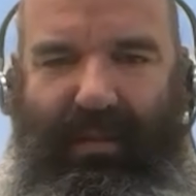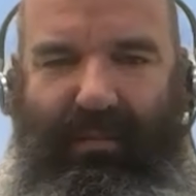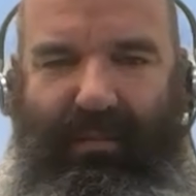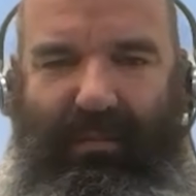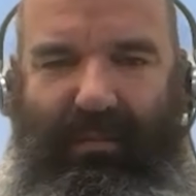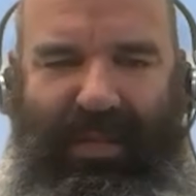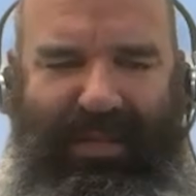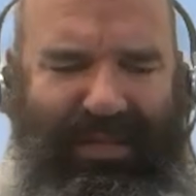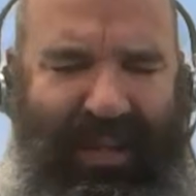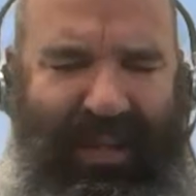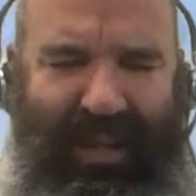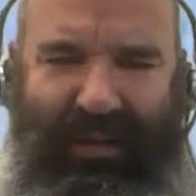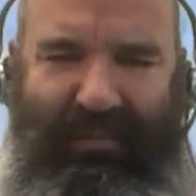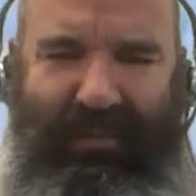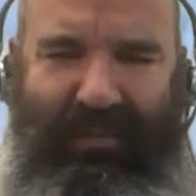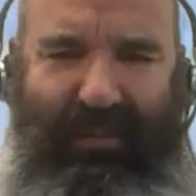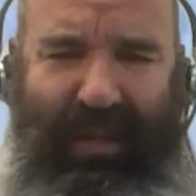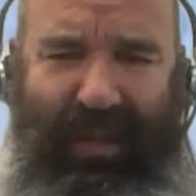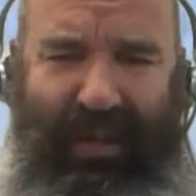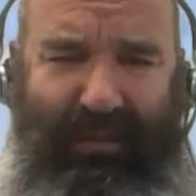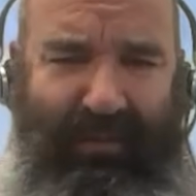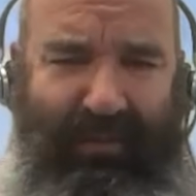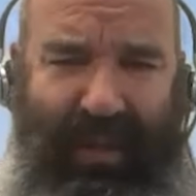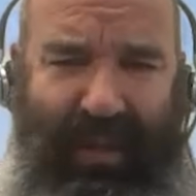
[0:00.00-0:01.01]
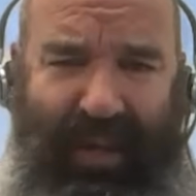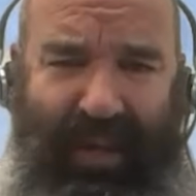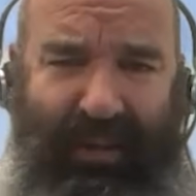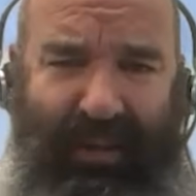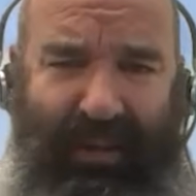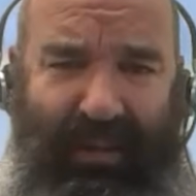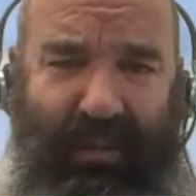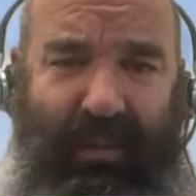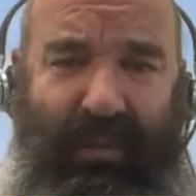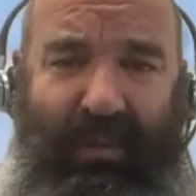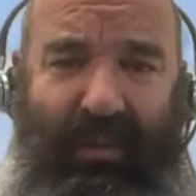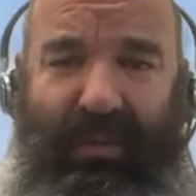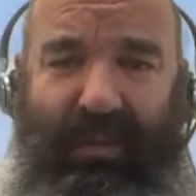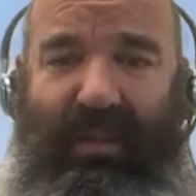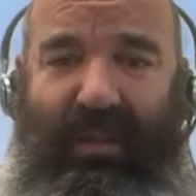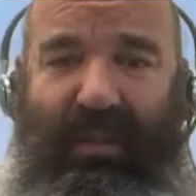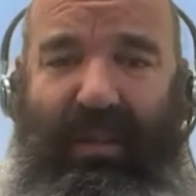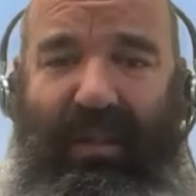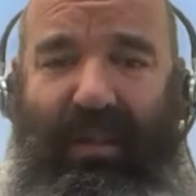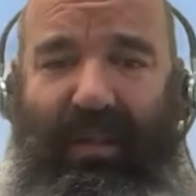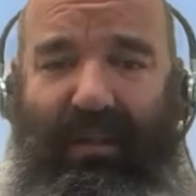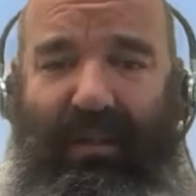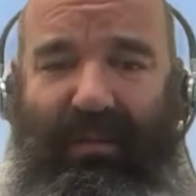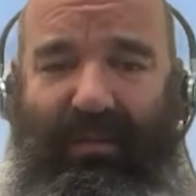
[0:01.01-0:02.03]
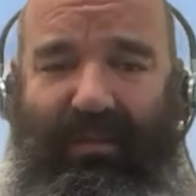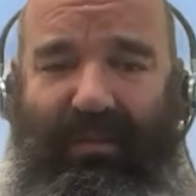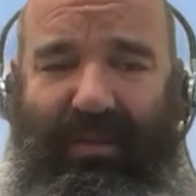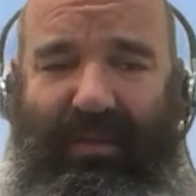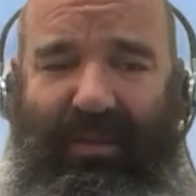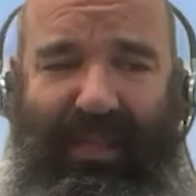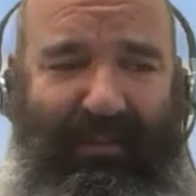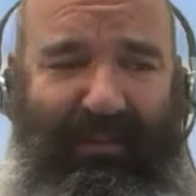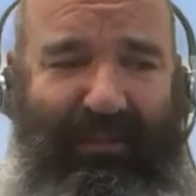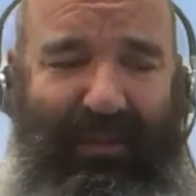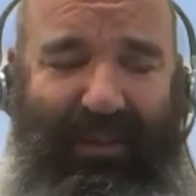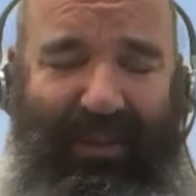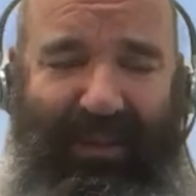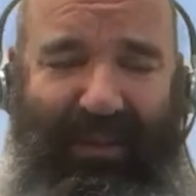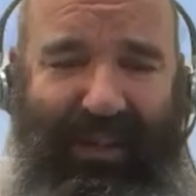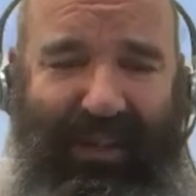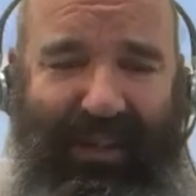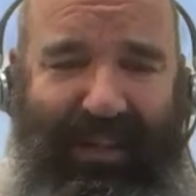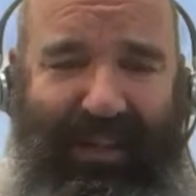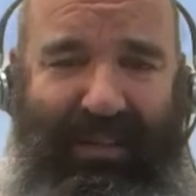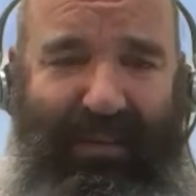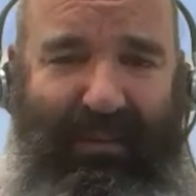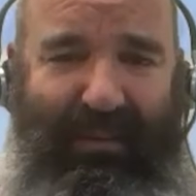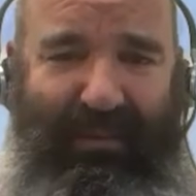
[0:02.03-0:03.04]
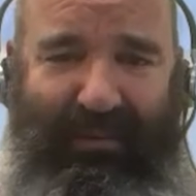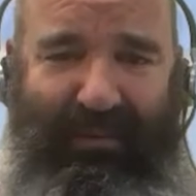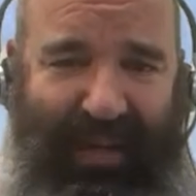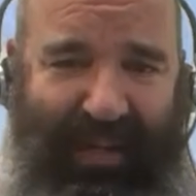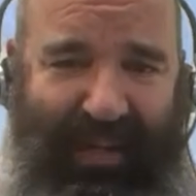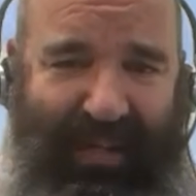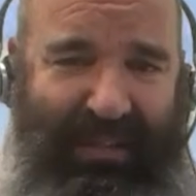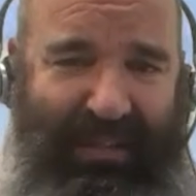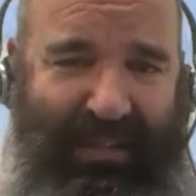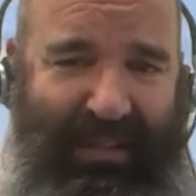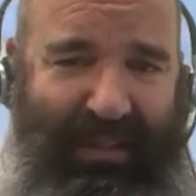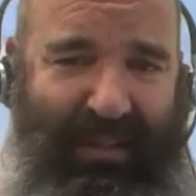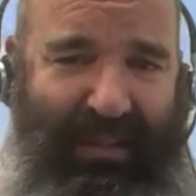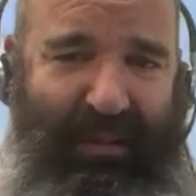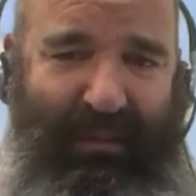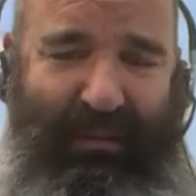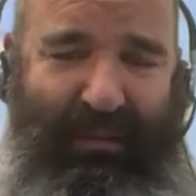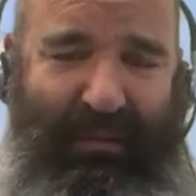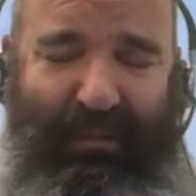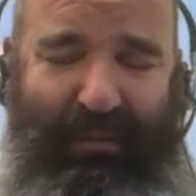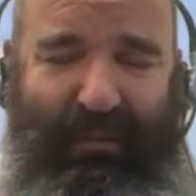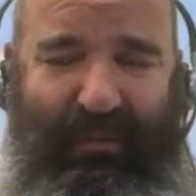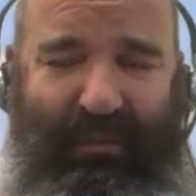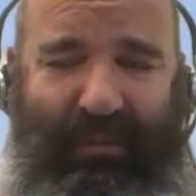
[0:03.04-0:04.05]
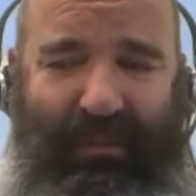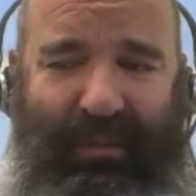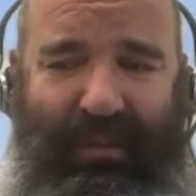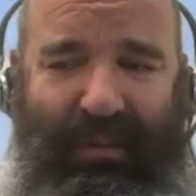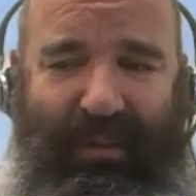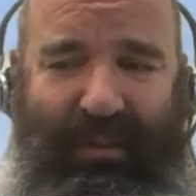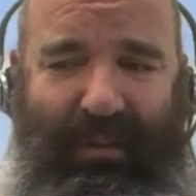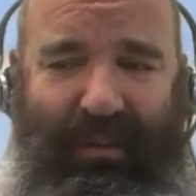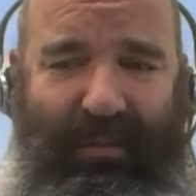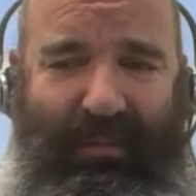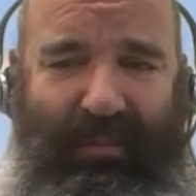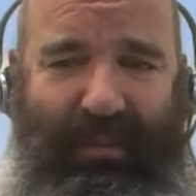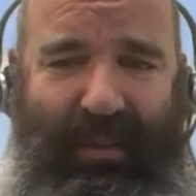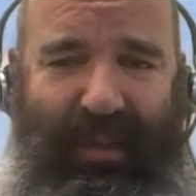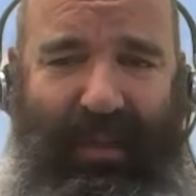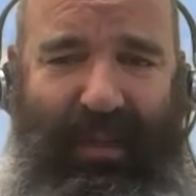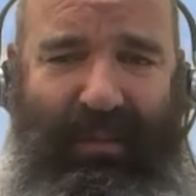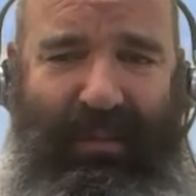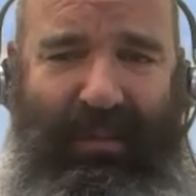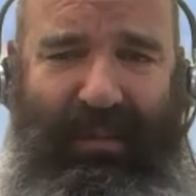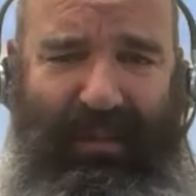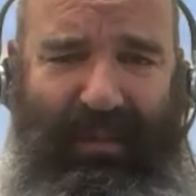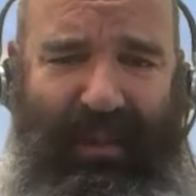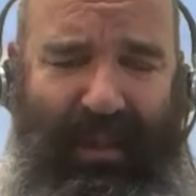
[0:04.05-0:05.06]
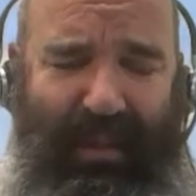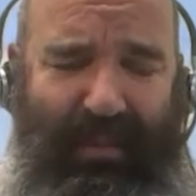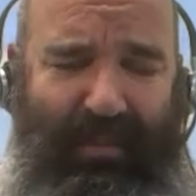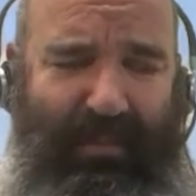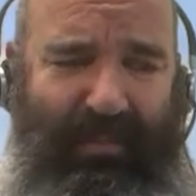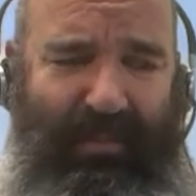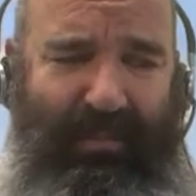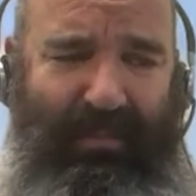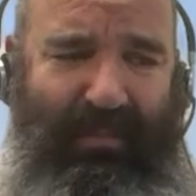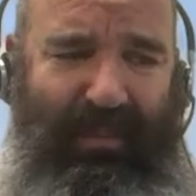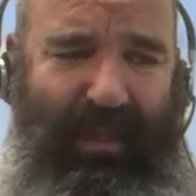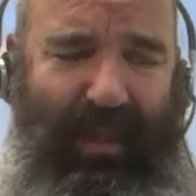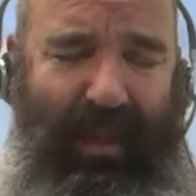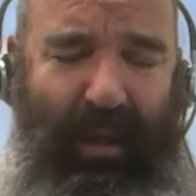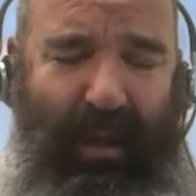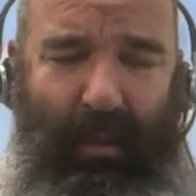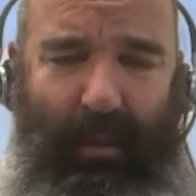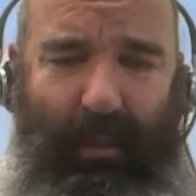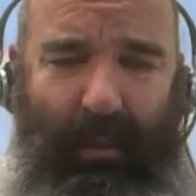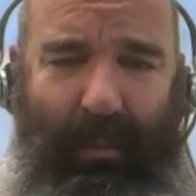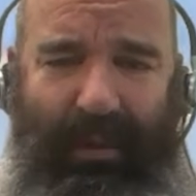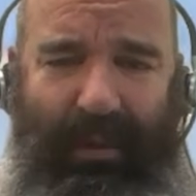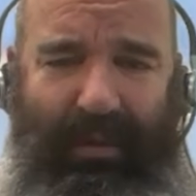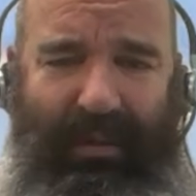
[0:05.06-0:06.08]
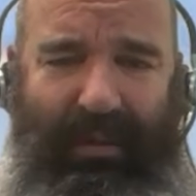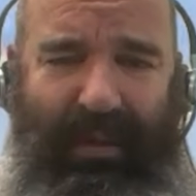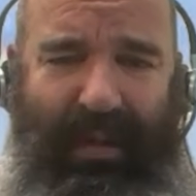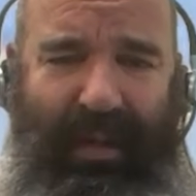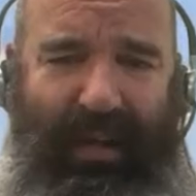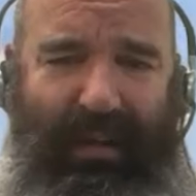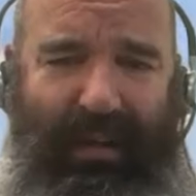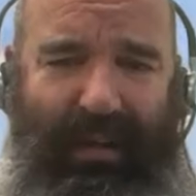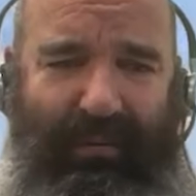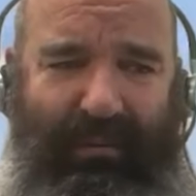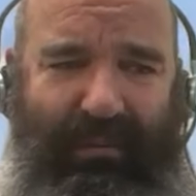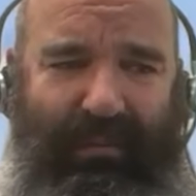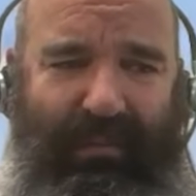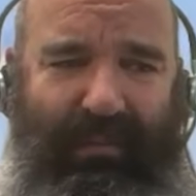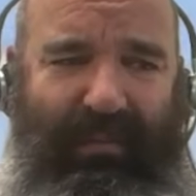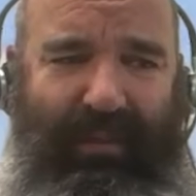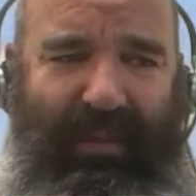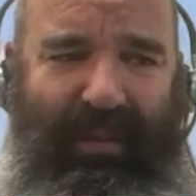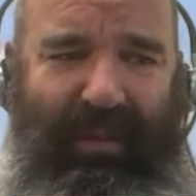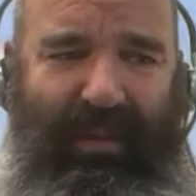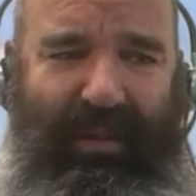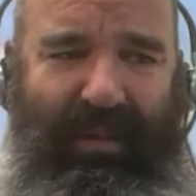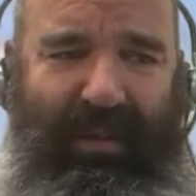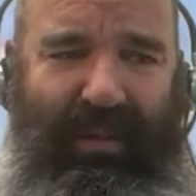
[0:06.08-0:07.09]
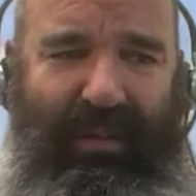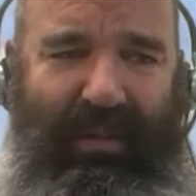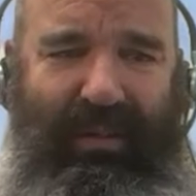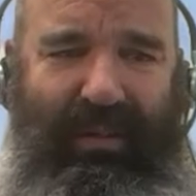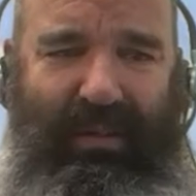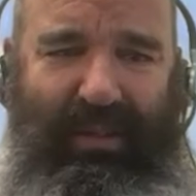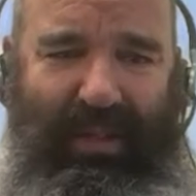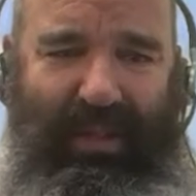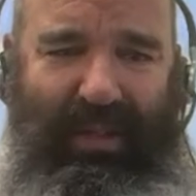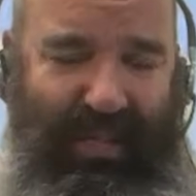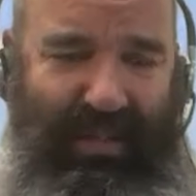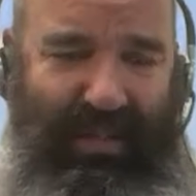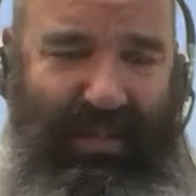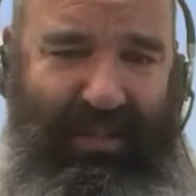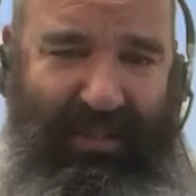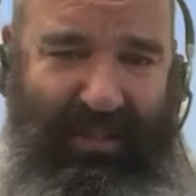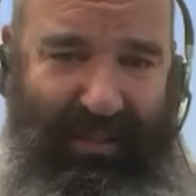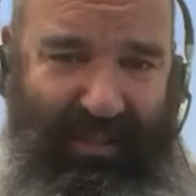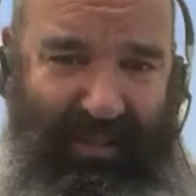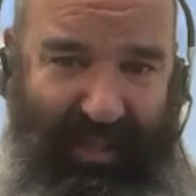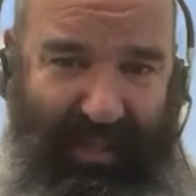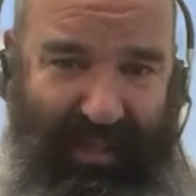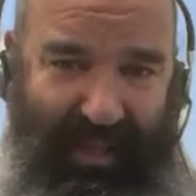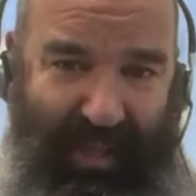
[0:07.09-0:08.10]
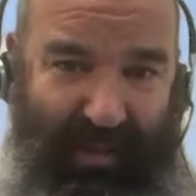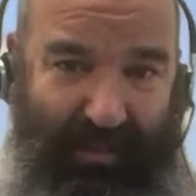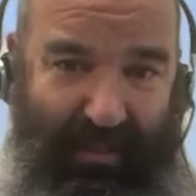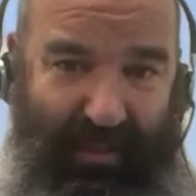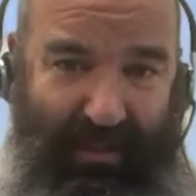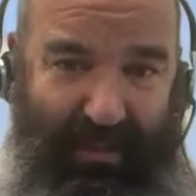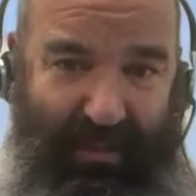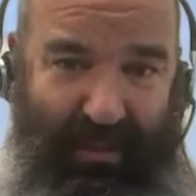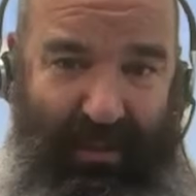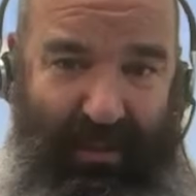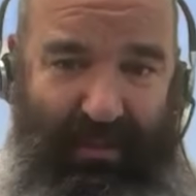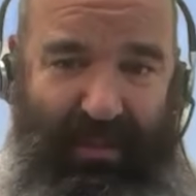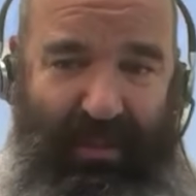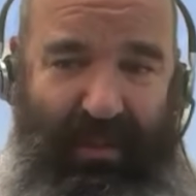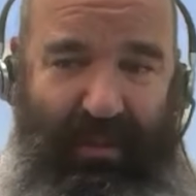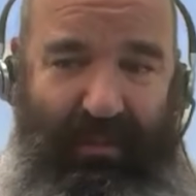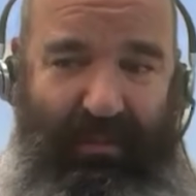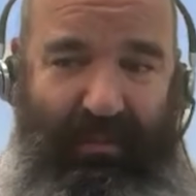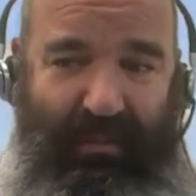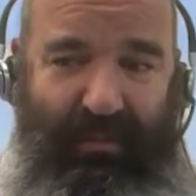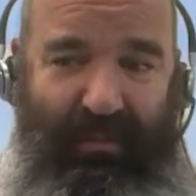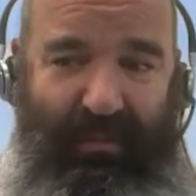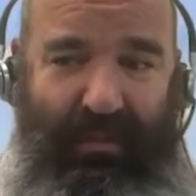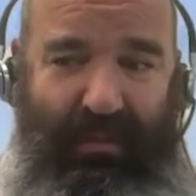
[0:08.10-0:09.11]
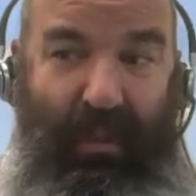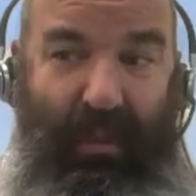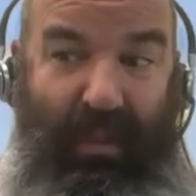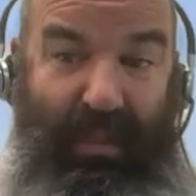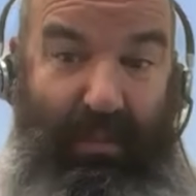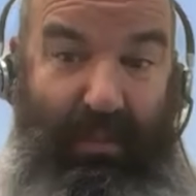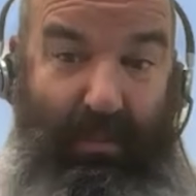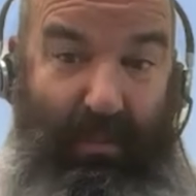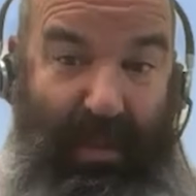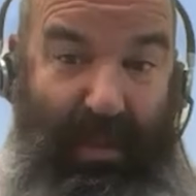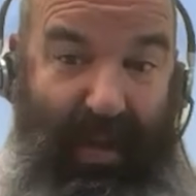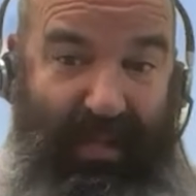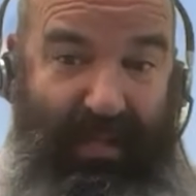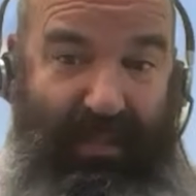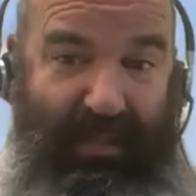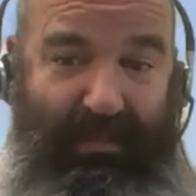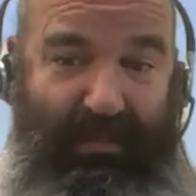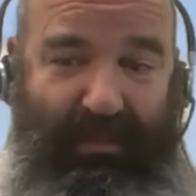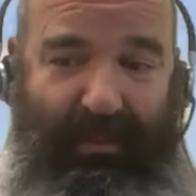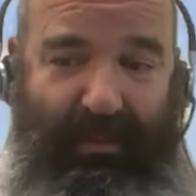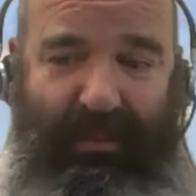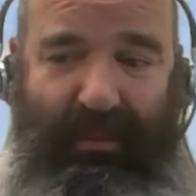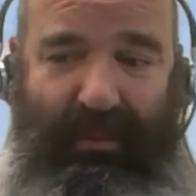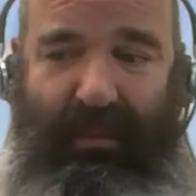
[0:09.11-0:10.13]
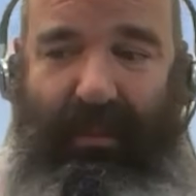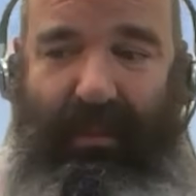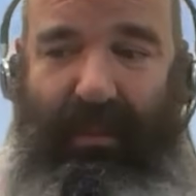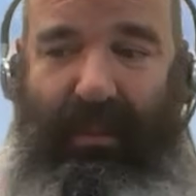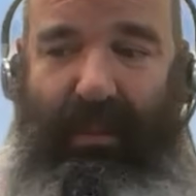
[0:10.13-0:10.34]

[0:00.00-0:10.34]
means they have a lot of value, even in the face of LLM output kind of changing the game in terms of what's possible.